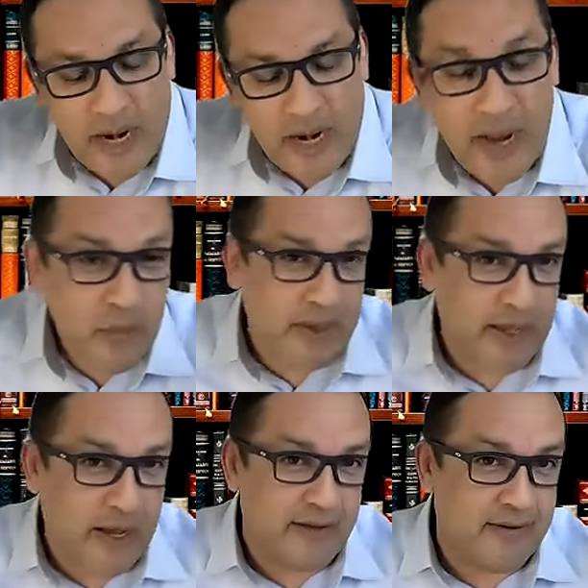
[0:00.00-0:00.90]
what I
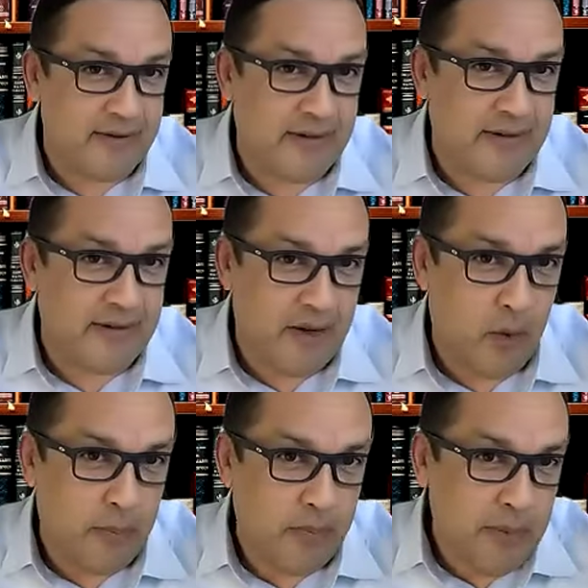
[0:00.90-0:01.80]
realize is
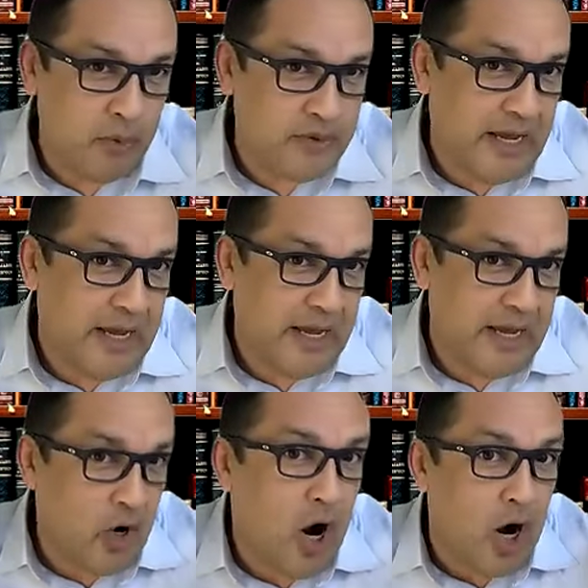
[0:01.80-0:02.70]
that when people
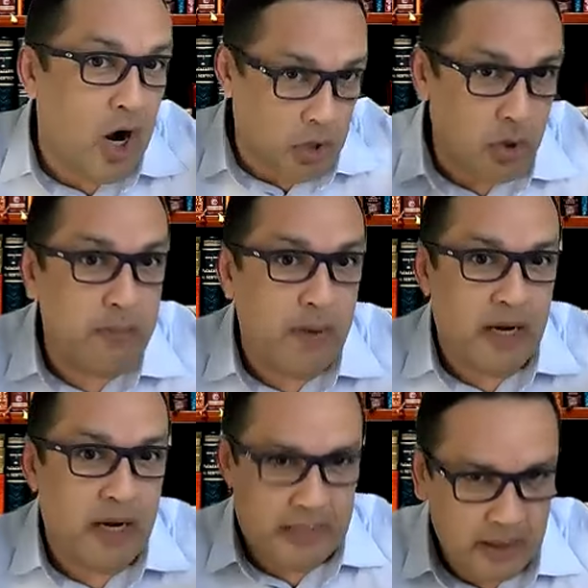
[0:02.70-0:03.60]
take their
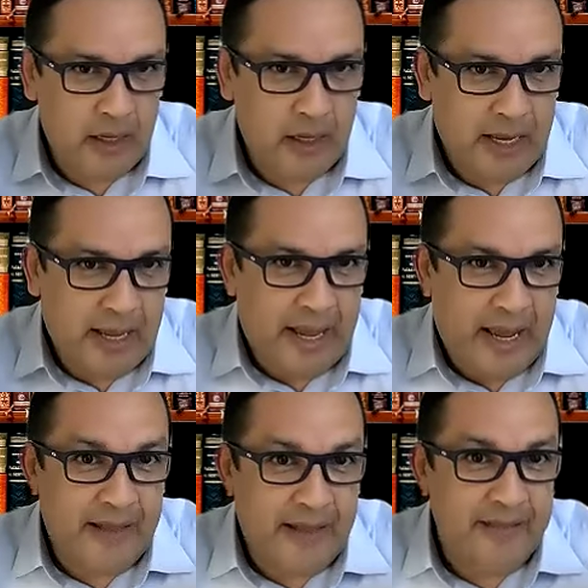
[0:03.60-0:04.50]
hard-earned money
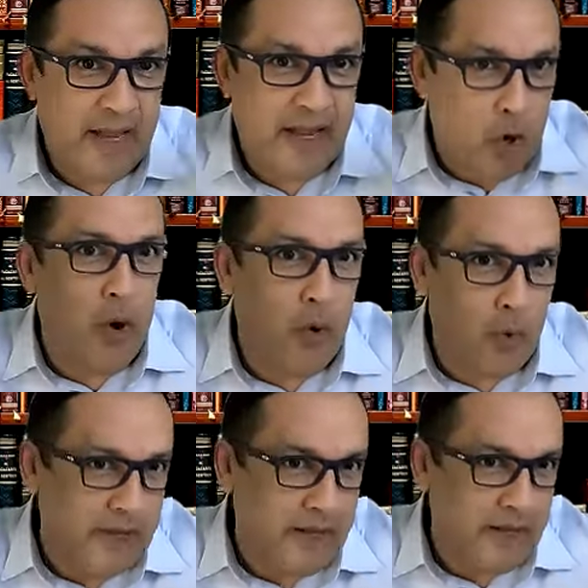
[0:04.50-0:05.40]
and they
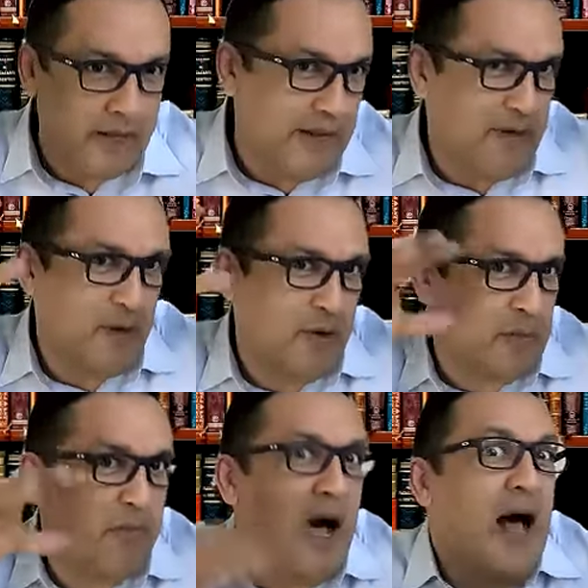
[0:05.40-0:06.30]
go and they,
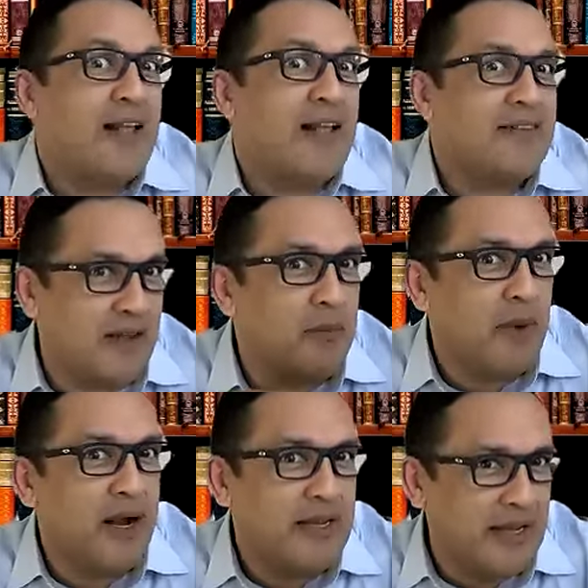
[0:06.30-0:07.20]
deposit
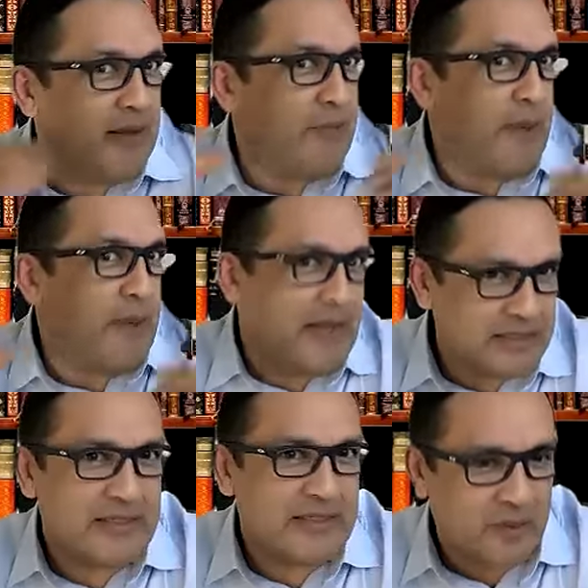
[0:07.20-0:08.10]
their money at the
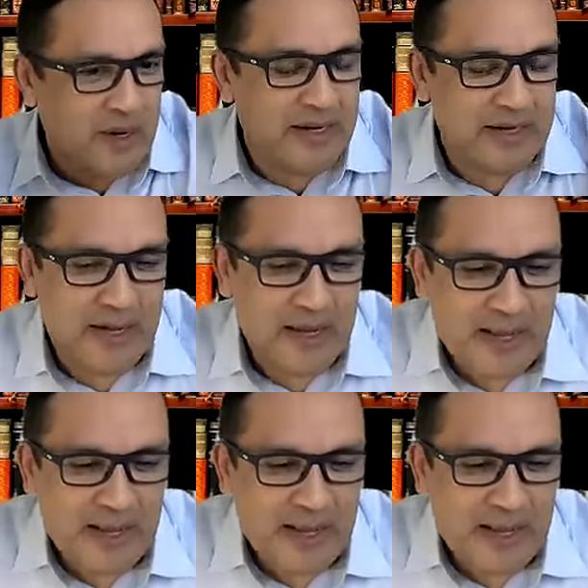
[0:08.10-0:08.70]
banks, right?